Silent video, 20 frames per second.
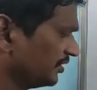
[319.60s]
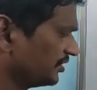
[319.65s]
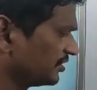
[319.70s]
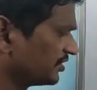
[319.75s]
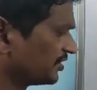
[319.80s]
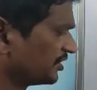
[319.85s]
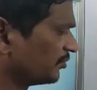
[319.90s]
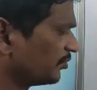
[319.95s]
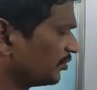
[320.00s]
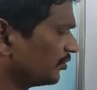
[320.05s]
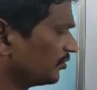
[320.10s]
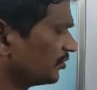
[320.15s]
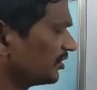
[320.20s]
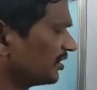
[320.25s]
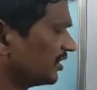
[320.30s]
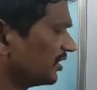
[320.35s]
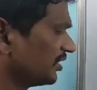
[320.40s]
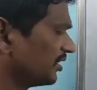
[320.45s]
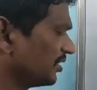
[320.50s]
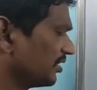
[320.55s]
this is
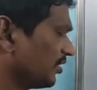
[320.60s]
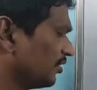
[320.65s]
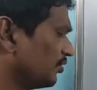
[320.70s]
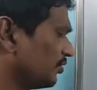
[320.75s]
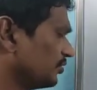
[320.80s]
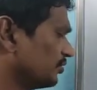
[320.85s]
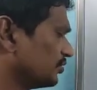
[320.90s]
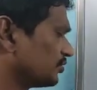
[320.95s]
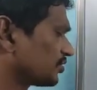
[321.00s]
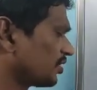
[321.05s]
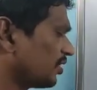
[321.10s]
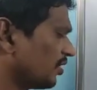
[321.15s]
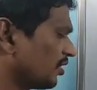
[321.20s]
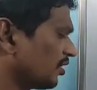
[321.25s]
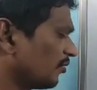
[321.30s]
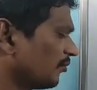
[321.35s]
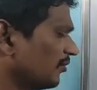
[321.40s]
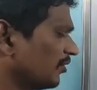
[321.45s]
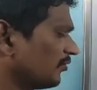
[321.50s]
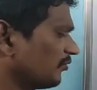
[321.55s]
about the continuous
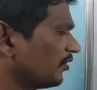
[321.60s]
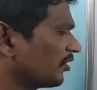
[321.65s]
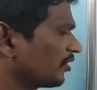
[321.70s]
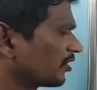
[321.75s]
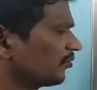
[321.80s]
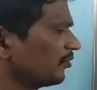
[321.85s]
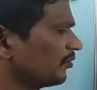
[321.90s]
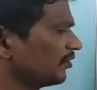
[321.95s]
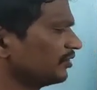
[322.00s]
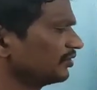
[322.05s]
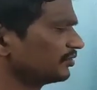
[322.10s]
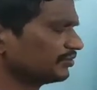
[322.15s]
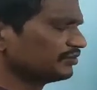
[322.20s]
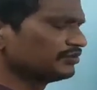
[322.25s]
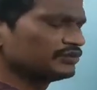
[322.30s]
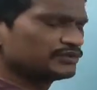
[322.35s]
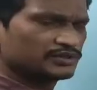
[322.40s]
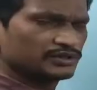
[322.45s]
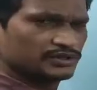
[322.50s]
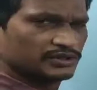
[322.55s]
column of water
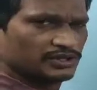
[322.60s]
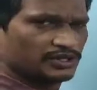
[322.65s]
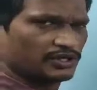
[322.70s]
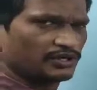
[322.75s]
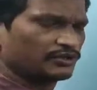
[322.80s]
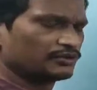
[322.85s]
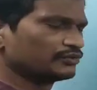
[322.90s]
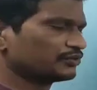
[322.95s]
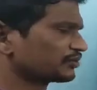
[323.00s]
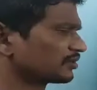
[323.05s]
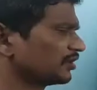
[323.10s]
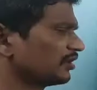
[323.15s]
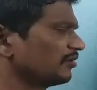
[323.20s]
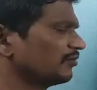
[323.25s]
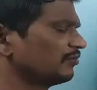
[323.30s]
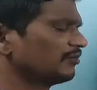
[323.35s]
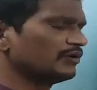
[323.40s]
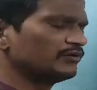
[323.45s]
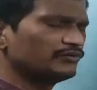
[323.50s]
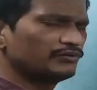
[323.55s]
molecules. Continuous
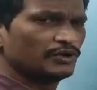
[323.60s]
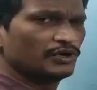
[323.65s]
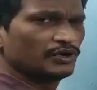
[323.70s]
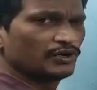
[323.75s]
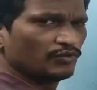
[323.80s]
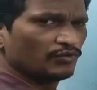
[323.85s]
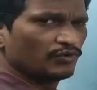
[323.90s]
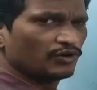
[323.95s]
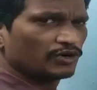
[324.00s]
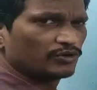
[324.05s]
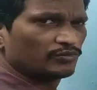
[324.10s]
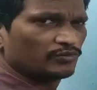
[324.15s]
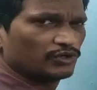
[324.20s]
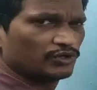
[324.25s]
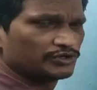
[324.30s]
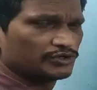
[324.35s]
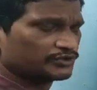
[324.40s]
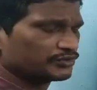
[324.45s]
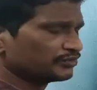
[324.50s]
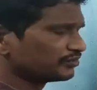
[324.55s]
column of water
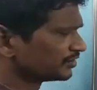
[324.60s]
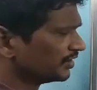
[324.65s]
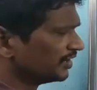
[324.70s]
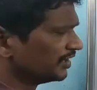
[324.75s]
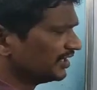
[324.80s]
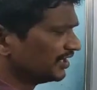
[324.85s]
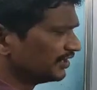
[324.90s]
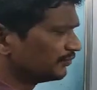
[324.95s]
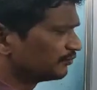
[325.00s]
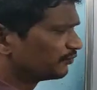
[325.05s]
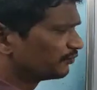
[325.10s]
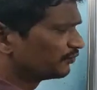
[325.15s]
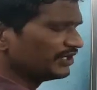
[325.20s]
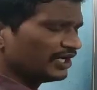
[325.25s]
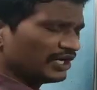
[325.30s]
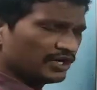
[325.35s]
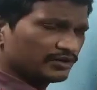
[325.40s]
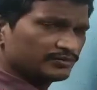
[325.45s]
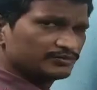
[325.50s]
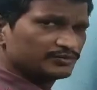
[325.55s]
molecules. If
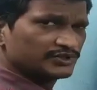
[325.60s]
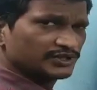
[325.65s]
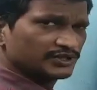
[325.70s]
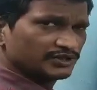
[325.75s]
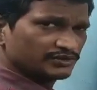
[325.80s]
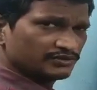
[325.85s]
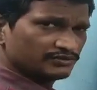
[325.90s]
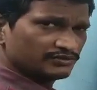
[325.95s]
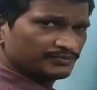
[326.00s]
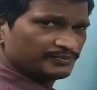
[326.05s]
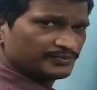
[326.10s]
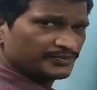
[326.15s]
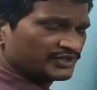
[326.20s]
we observe